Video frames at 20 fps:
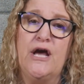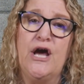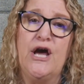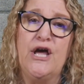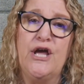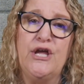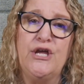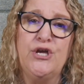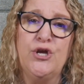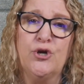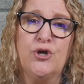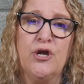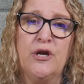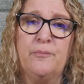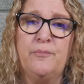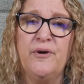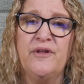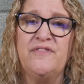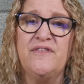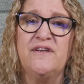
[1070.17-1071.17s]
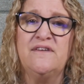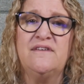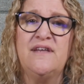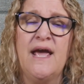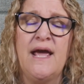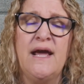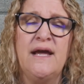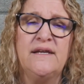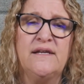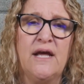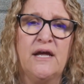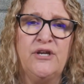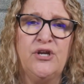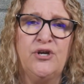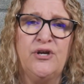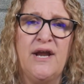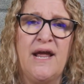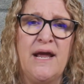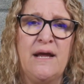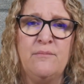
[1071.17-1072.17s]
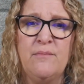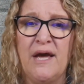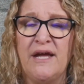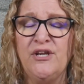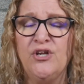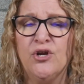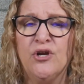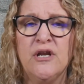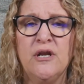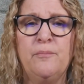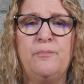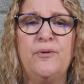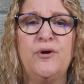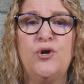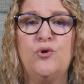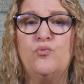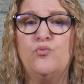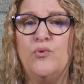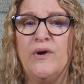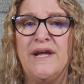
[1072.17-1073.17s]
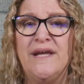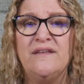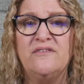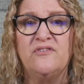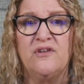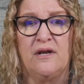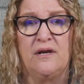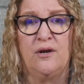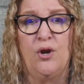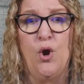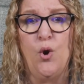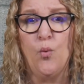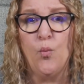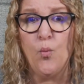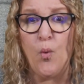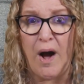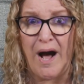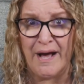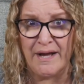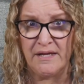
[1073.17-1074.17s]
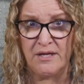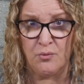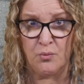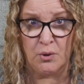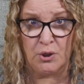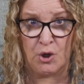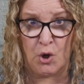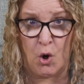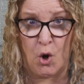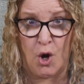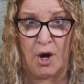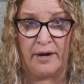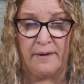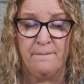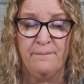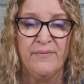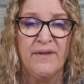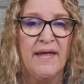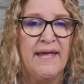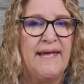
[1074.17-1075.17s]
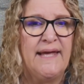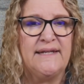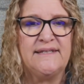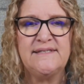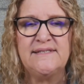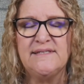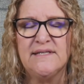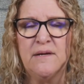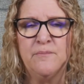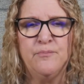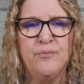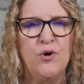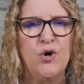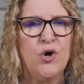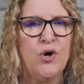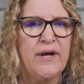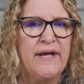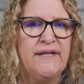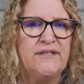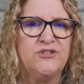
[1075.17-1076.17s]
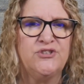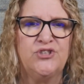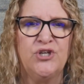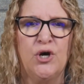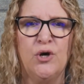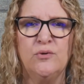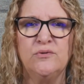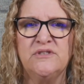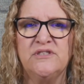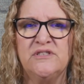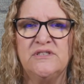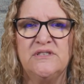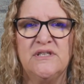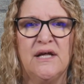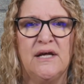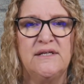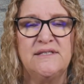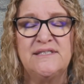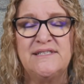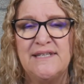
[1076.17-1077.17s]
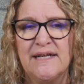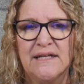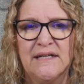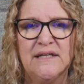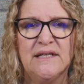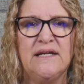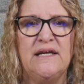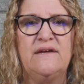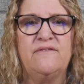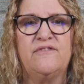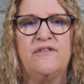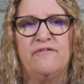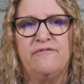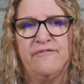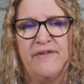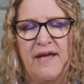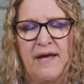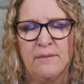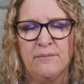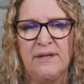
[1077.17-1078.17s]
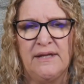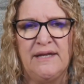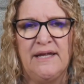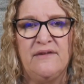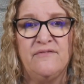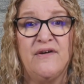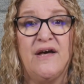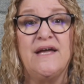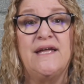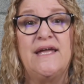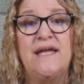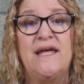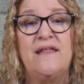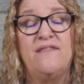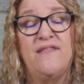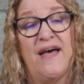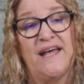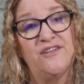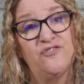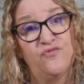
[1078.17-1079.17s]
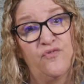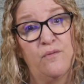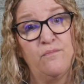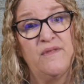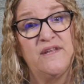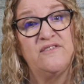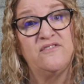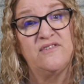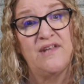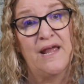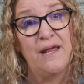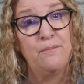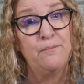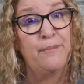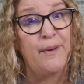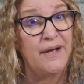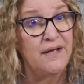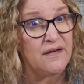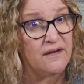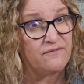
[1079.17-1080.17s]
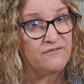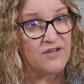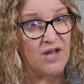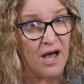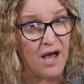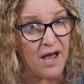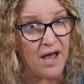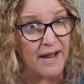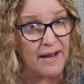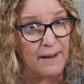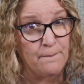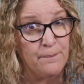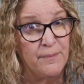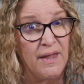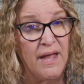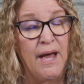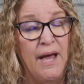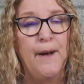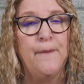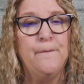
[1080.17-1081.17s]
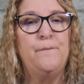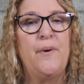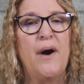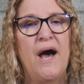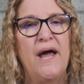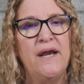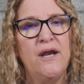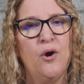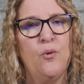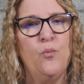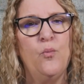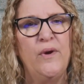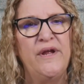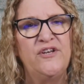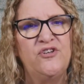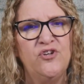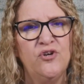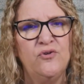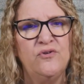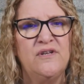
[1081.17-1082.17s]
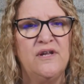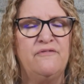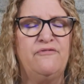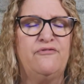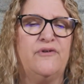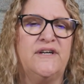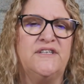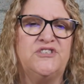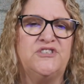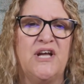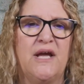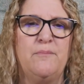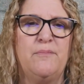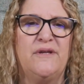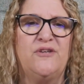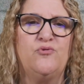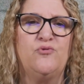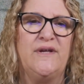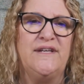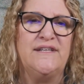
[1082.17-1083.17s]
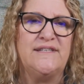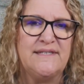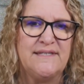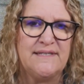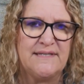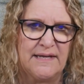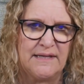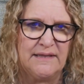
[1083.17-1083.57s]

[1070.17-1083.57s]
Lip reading: You're going to put the date and your name, and you're going to put a reason why you were gone. It's simple. It shows the sick leave, the family leave. Again, that's from the same bucket of time, but we do differentiate between sick